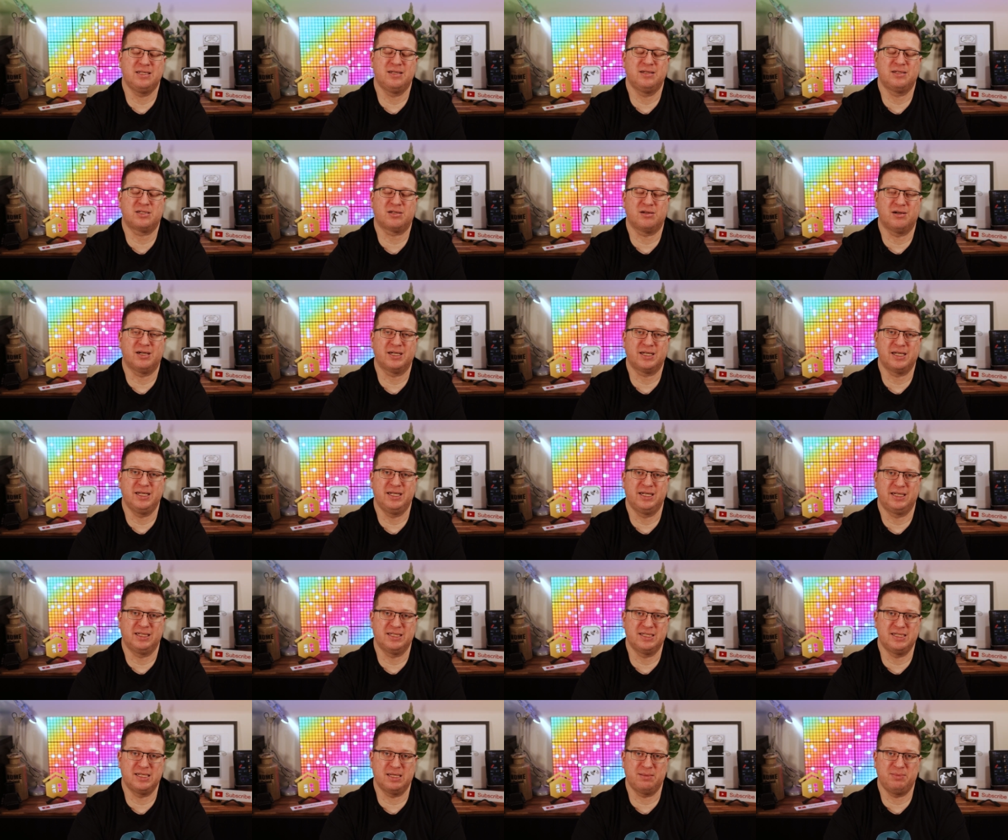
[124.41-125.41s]

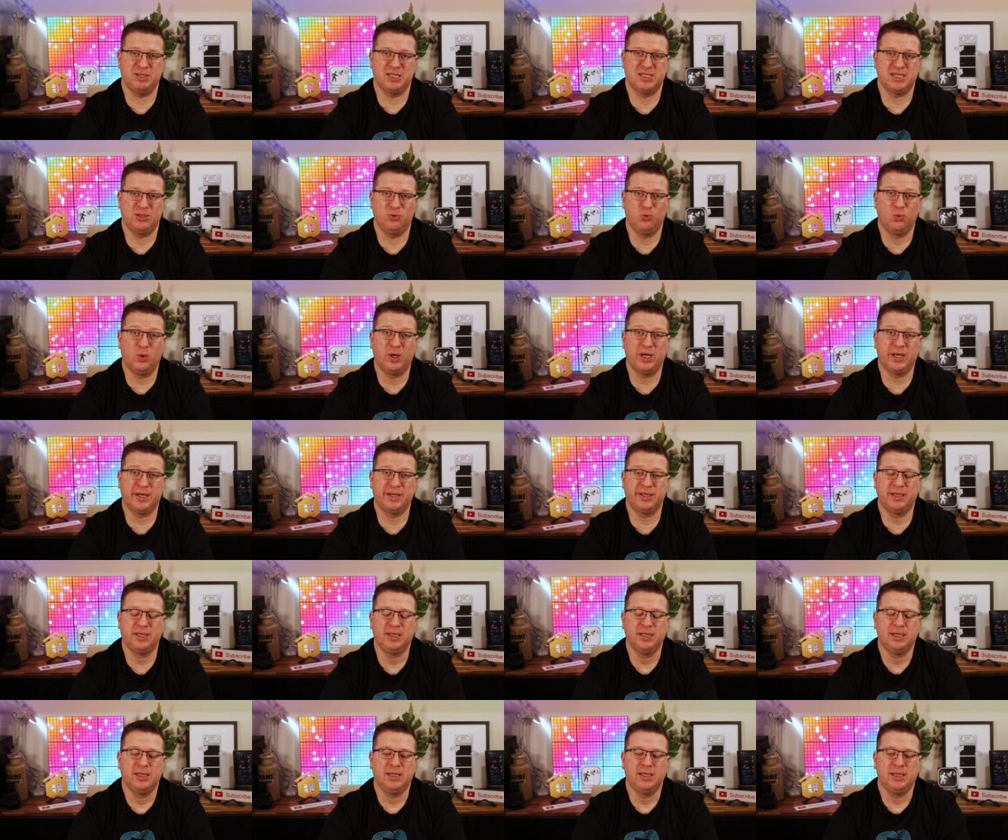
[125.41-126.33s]
SkyConnect ZBT1